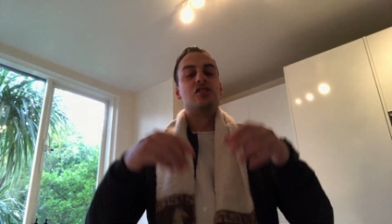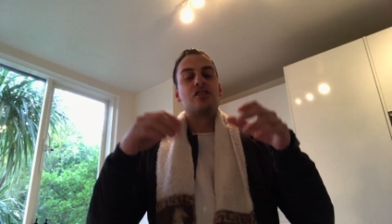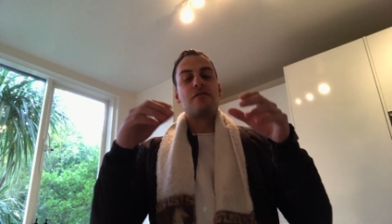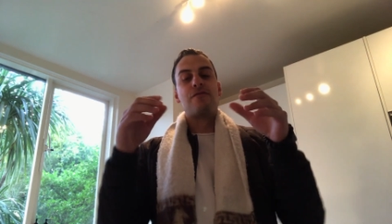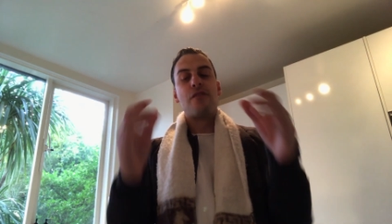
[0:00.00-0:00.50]

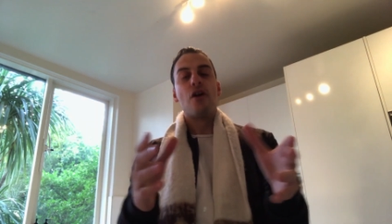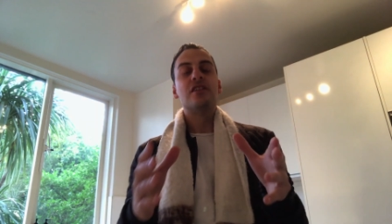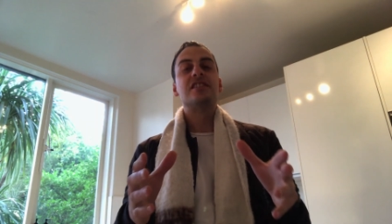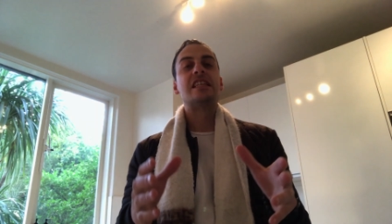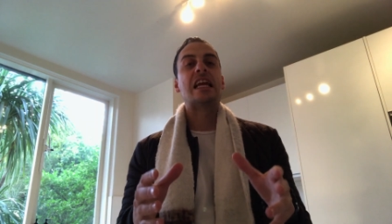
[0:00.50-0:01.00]
So the
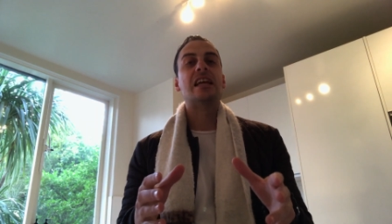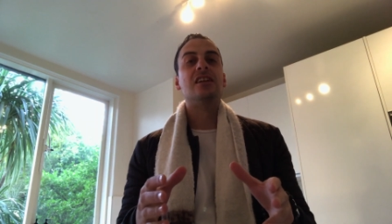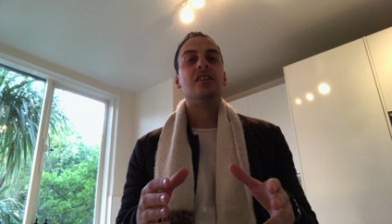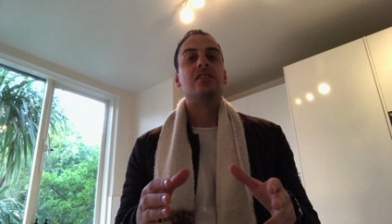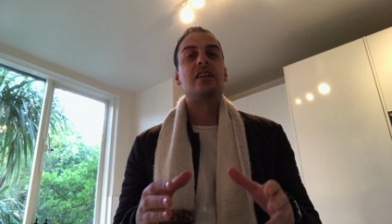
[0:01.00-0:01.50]
first
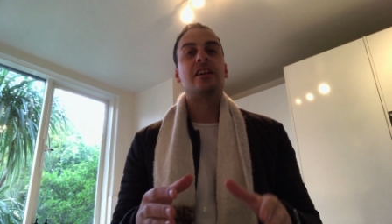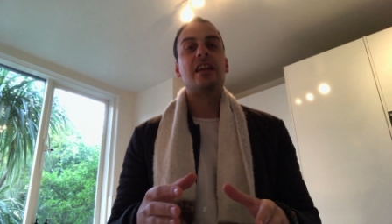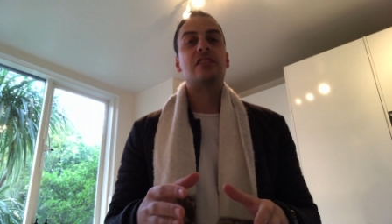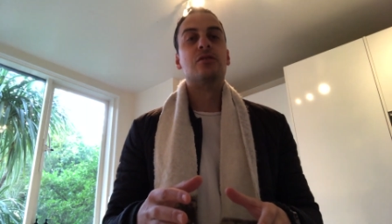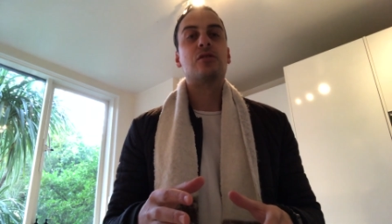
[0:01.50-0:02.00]
thing that I
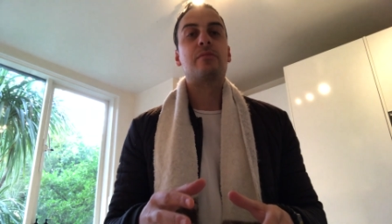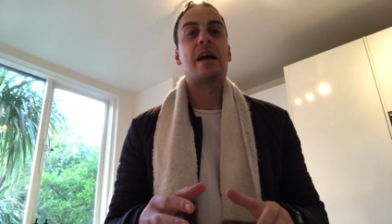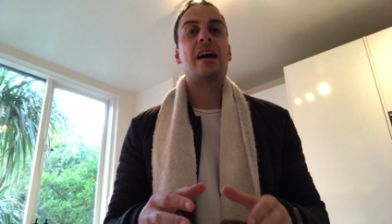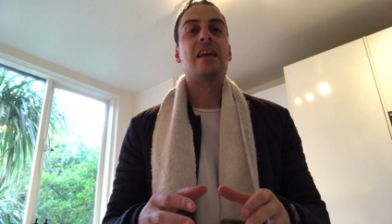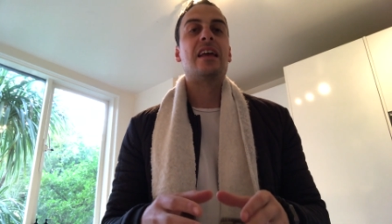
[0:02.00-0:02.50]
need to talk
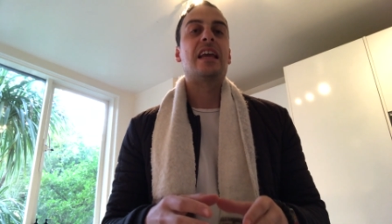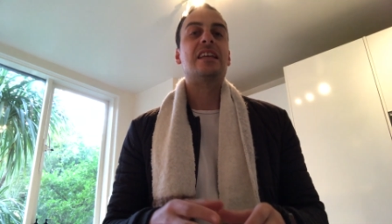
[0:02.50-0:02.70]
about